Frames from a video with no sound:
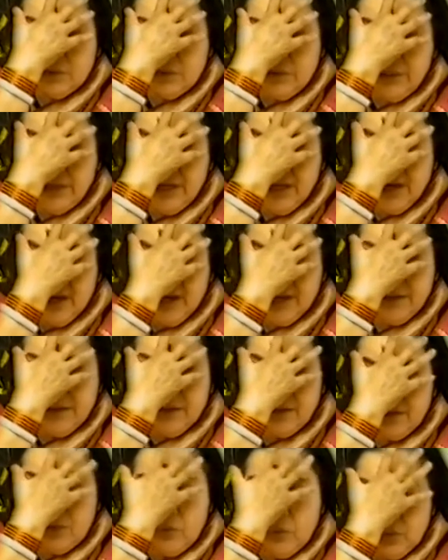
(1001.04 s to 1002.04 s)
Here are
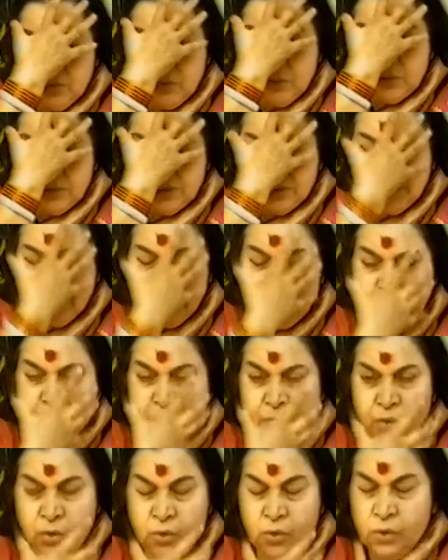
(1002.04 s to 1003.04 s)
the roots of the
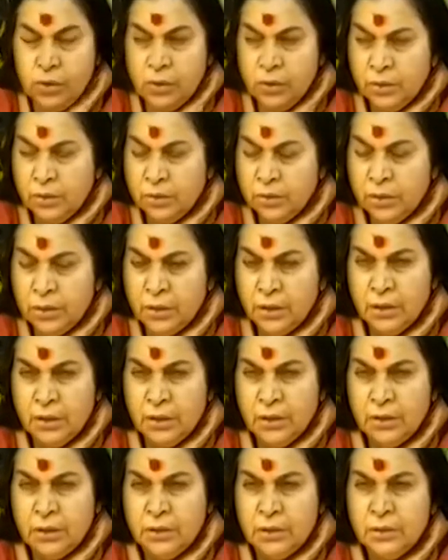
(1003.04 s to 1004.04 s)
whole
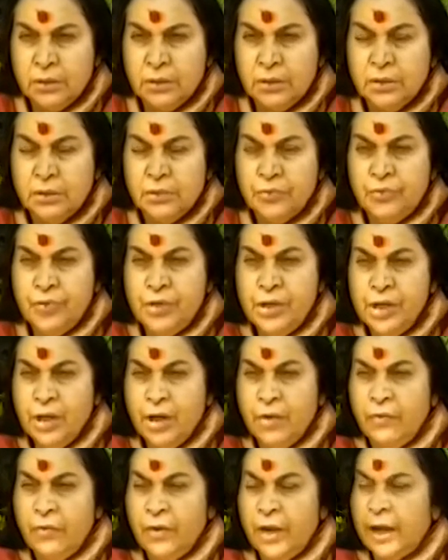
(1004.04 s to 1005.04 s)
tree
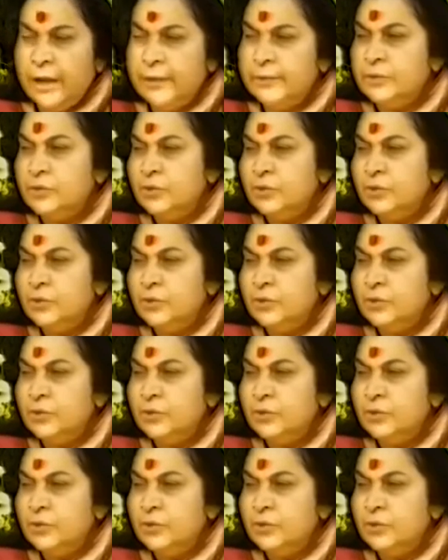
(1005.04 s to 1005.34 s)
of life.